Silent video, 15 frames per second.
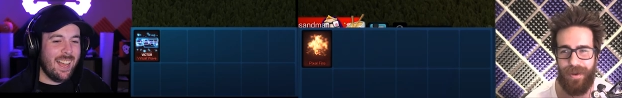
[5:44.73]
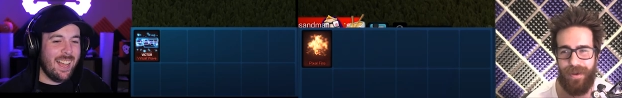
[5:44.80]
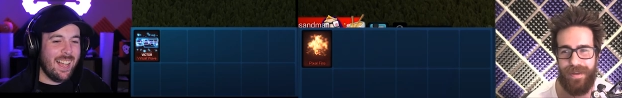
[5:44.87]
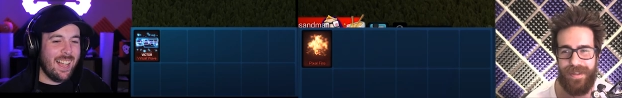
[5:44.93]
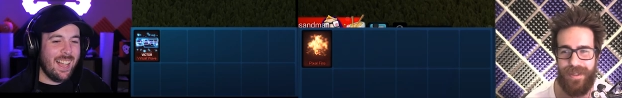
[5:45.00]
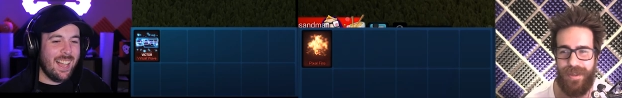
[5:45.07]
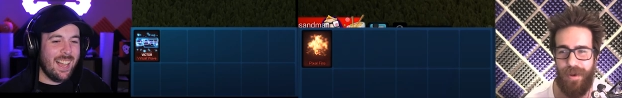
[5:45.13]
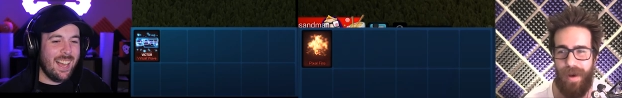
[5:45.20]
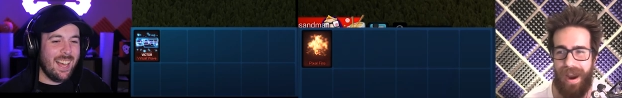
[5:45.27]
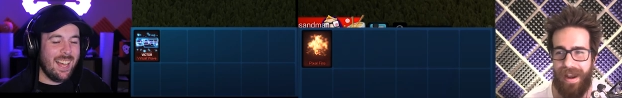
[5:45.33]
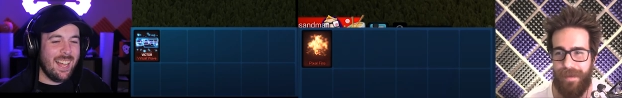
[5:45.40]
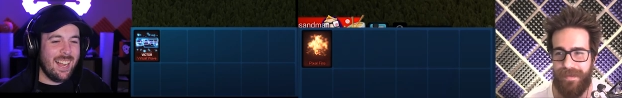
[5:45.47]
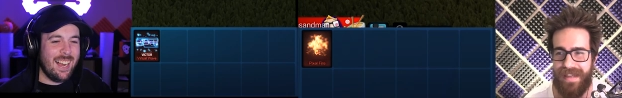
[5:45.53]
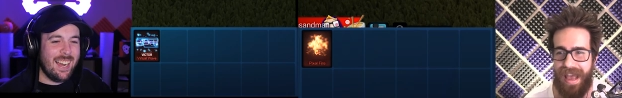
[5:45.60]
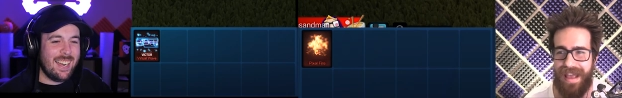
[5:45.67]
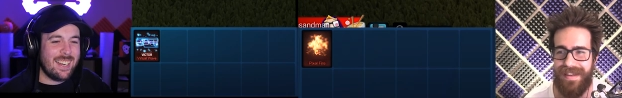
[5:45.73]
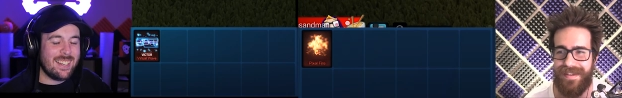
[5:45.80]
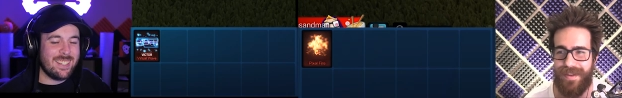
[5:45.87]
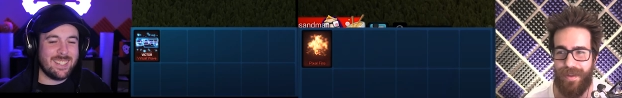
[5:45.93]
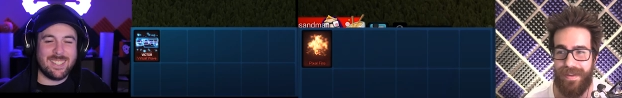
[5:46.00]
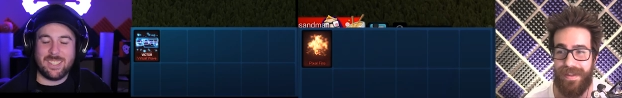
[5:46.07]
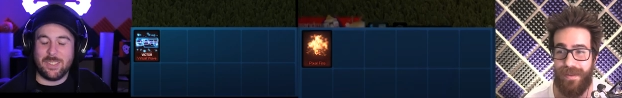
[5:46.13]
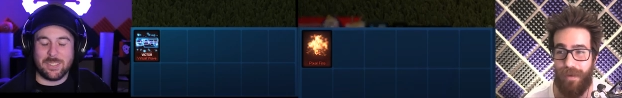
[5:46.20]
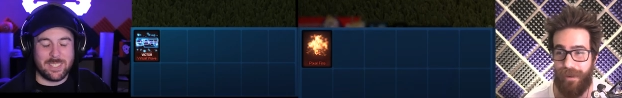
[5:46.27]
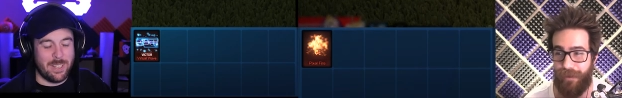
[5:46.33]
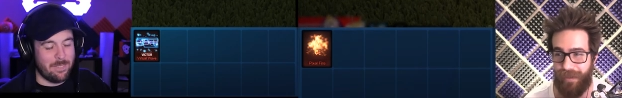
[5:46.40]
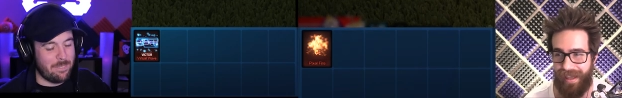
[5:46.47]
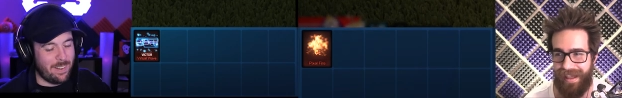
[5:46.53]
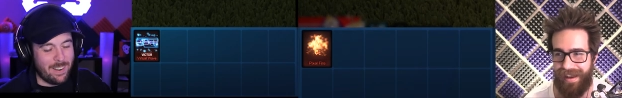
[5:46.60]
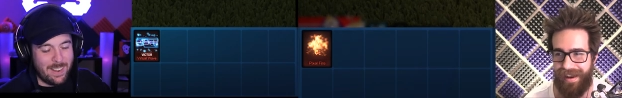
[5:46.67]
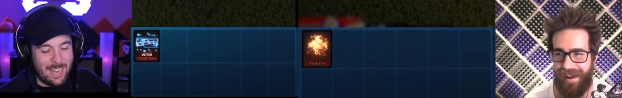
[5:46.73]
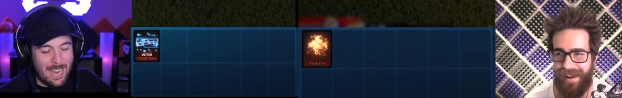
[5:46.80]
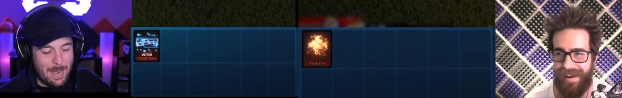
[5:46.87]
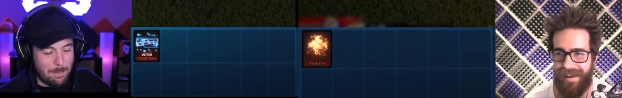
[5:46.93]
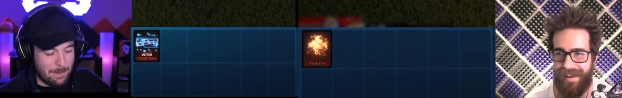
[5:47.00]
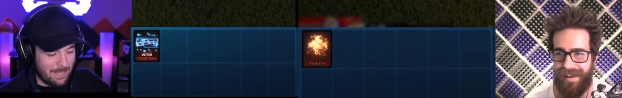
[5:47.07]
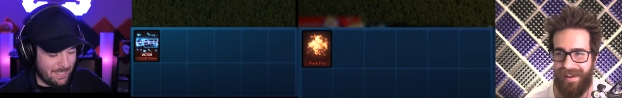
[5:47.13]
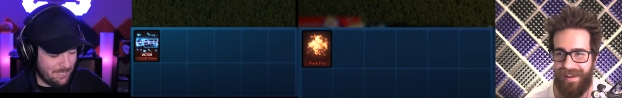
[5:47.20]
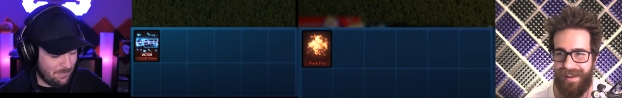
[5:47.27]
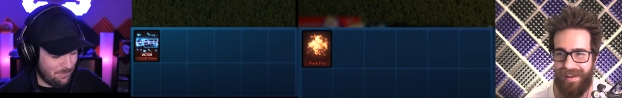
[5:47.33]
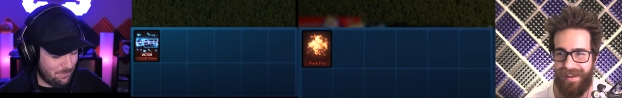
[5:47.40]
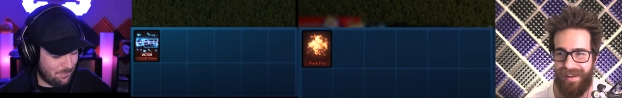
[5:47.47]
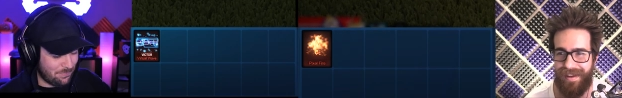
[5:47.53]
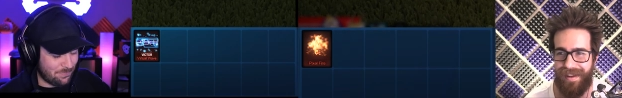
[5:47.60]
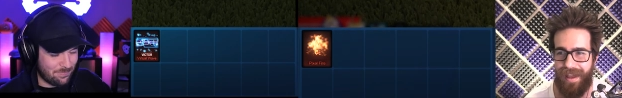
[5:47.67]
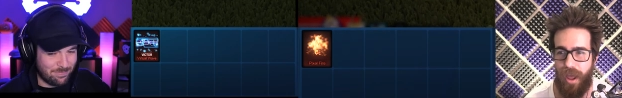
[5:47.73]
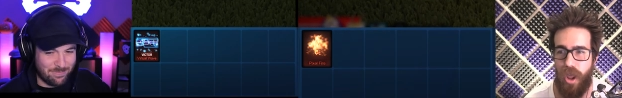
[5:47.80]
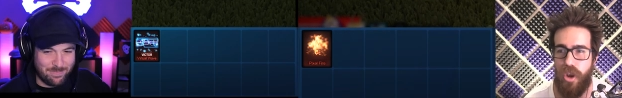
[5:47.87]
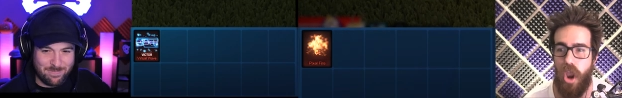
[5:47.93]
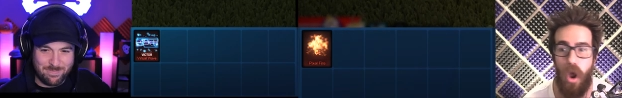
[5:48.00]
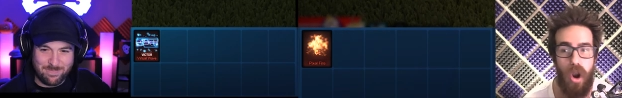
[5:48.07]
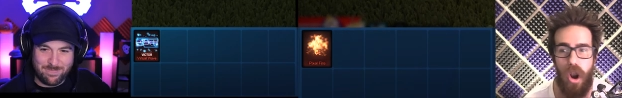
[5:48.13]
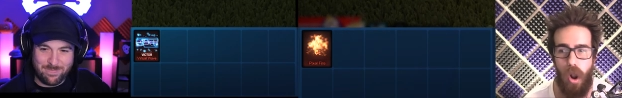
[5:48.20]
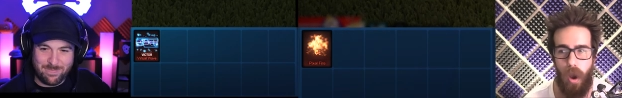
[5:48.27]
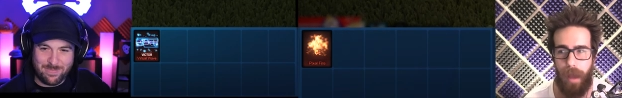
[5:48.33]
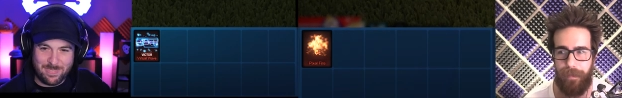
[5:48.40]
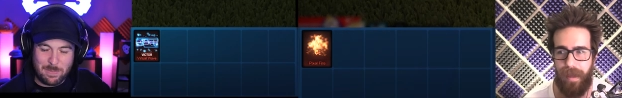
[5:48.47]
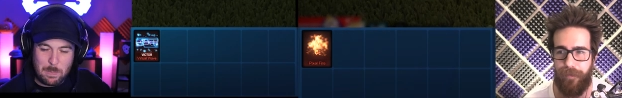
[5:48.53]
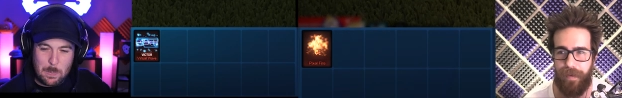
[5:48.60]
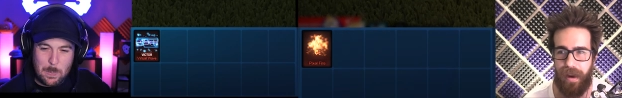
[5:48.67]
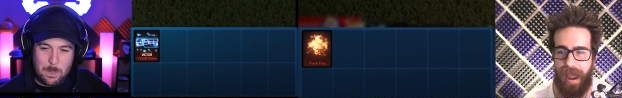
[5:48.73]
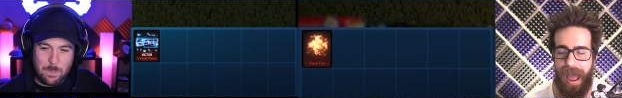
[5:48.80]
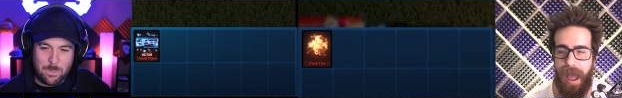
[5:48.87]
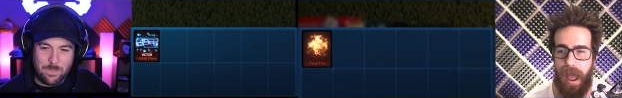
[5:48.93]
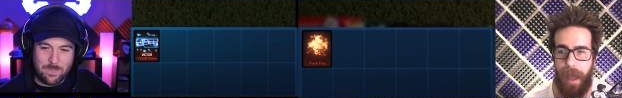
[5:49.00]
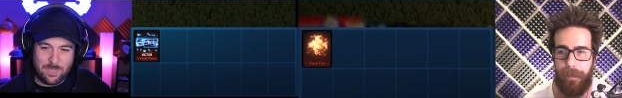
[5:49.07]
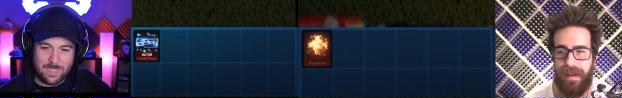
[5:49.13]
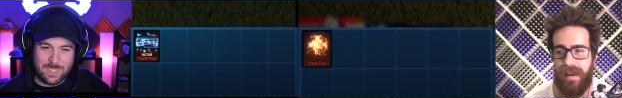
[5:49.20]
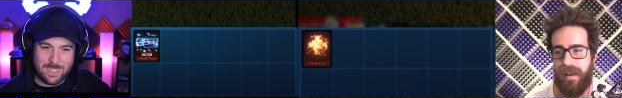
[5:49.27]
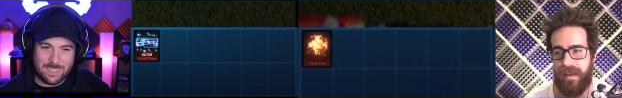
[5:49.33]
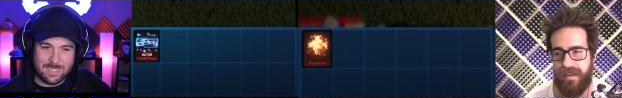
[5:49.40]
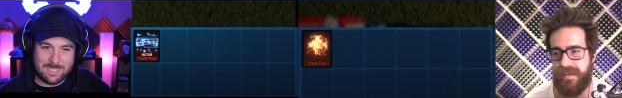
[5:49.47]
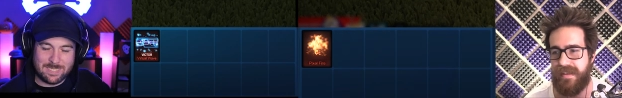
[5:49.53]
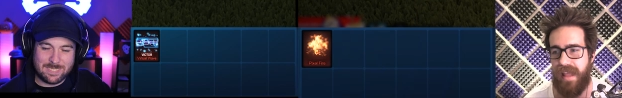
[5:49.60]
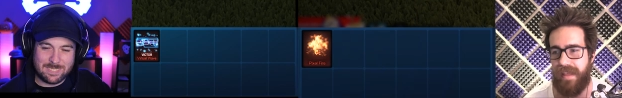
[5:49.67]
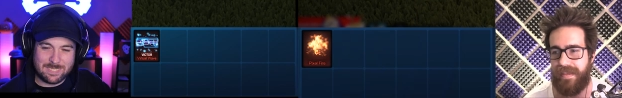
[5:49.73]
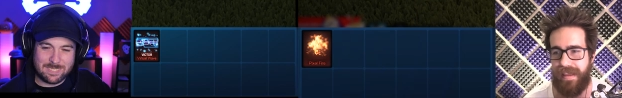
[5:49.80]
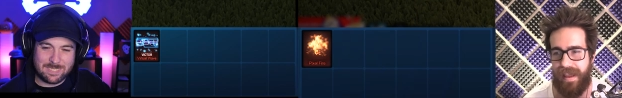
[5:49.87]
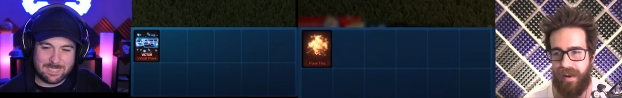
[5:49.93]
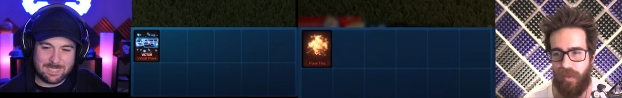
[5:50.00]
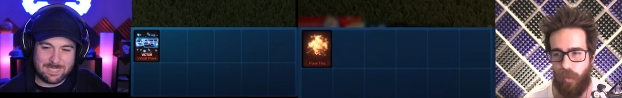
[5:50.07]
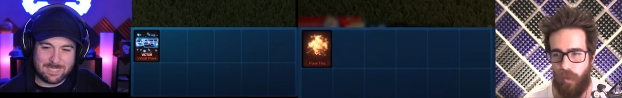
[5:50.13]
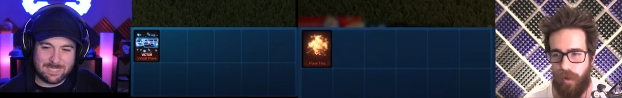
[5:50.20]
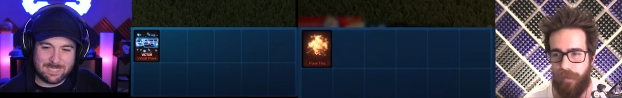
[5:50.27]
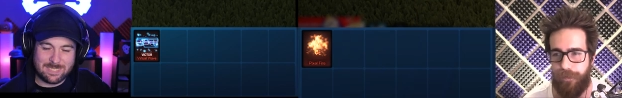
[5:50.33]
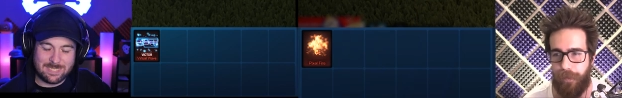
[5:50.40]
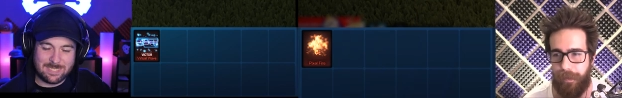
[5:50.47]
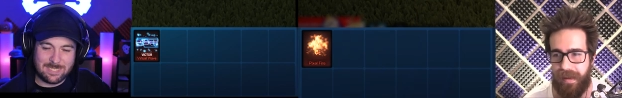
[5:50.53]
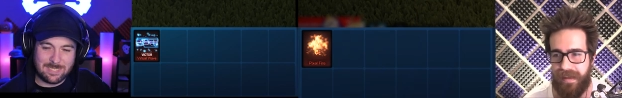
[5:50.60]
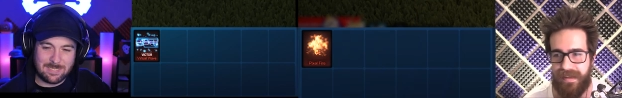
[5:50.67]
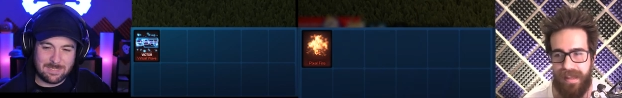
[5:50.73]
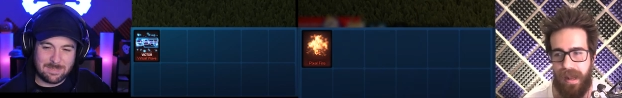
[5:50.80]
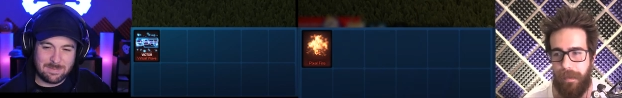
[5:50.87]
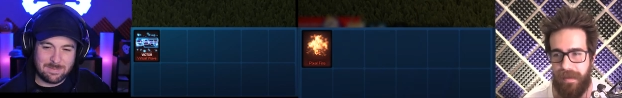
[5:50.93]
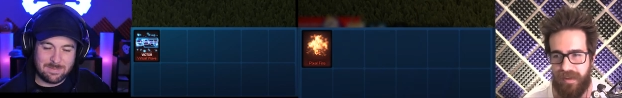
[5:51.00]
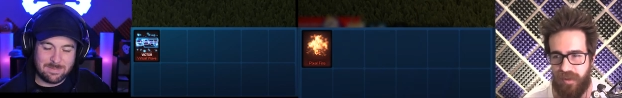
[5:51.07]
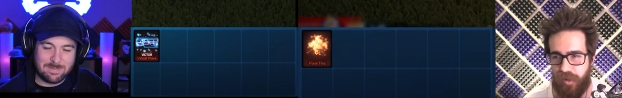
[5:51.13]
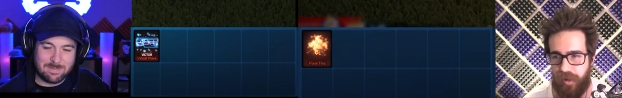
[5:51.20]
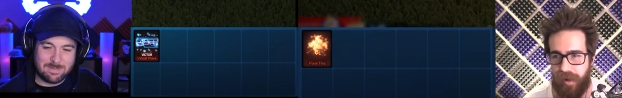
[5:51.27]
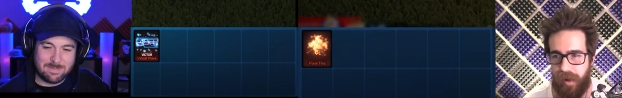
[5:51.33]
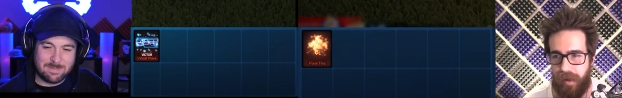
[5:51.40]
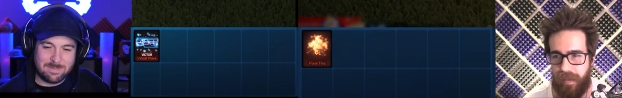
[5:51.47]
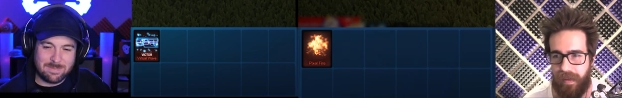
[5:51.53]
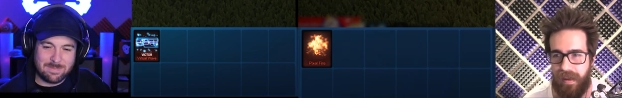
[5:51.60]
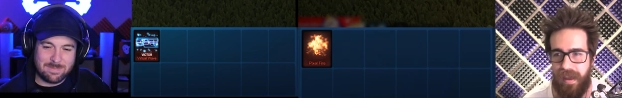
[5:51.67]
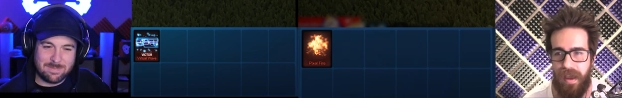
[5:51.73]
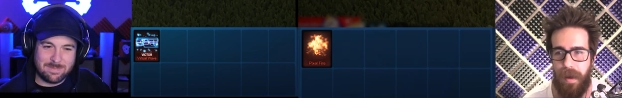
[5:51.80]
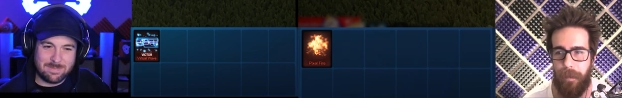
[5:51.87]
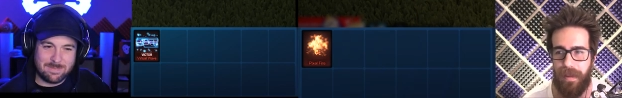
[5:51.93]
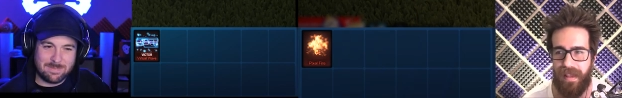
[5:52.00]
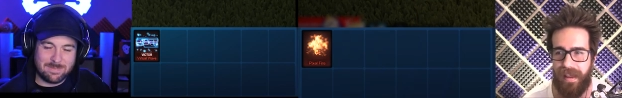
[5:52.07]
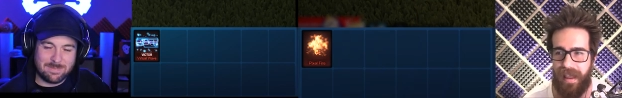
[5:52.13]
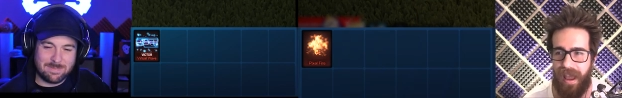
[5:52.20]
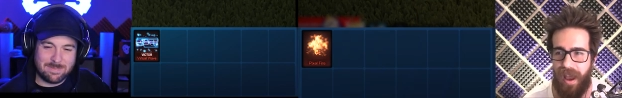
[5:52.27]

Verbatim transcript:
Speaker 1: it's two items, guys. So this is what you, you landed on. Very happy. No, no, no. I'm not very happy. I mean, it's not the end of the world for me. It's not a mystery or anything. But like,